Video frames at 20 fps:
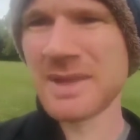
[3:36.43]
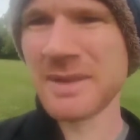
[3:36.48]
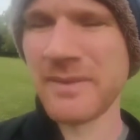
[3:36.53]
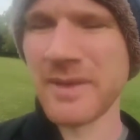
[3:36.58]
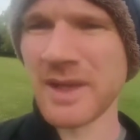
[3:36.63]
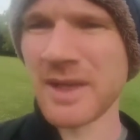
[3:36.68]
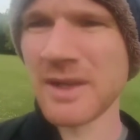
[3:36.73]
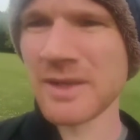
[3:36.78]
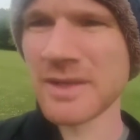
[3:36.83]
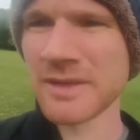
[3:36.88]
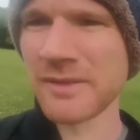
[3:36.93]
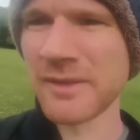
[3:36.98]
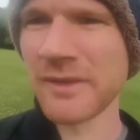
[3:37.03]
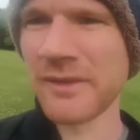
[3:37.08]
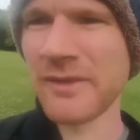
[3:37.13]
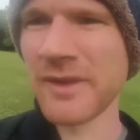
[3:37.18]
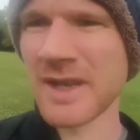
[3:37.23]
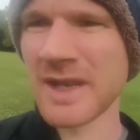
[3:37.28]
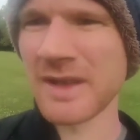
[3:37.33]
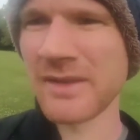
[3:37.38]
When something goes
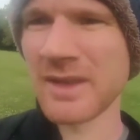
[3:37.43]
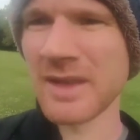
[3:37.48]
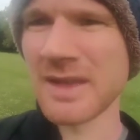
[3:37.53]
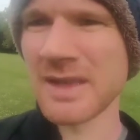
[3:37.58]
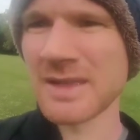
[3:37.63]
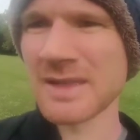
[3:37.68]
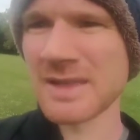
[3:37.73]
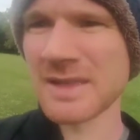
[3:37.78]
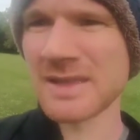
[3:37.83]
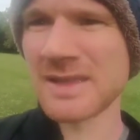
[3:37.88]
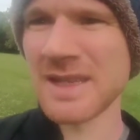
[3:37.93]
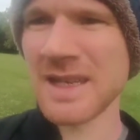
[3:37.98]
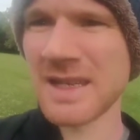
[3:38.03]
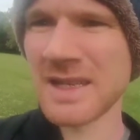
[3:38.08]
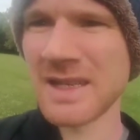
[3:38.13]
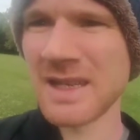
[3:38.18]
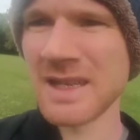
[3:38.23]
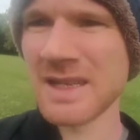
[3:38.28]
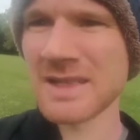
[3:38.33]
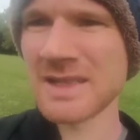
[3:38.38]
on for five years,
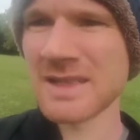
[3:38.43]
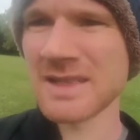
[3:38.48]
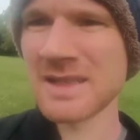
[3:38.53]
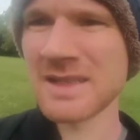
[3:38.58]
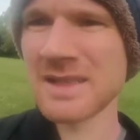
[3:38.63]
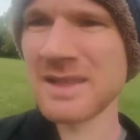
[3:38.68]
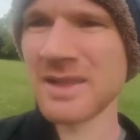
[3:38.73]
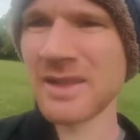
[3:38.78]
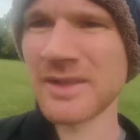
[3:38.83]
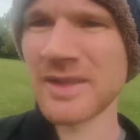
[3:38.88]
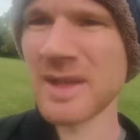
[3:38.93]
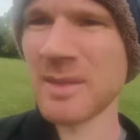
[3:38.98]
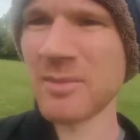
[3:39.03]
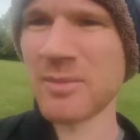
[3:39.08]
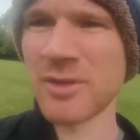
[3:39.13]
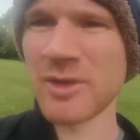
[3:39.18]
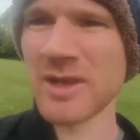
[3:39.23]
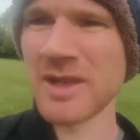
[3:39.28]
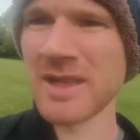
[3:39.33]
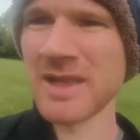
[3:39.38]
ten years, not
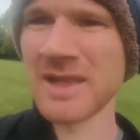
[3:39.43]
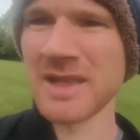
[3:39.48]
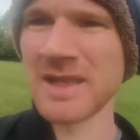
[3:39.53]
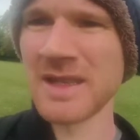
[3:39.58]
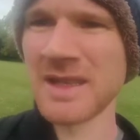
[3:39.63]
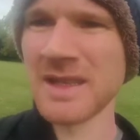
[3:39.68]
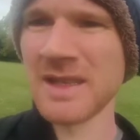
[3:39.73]
temporary.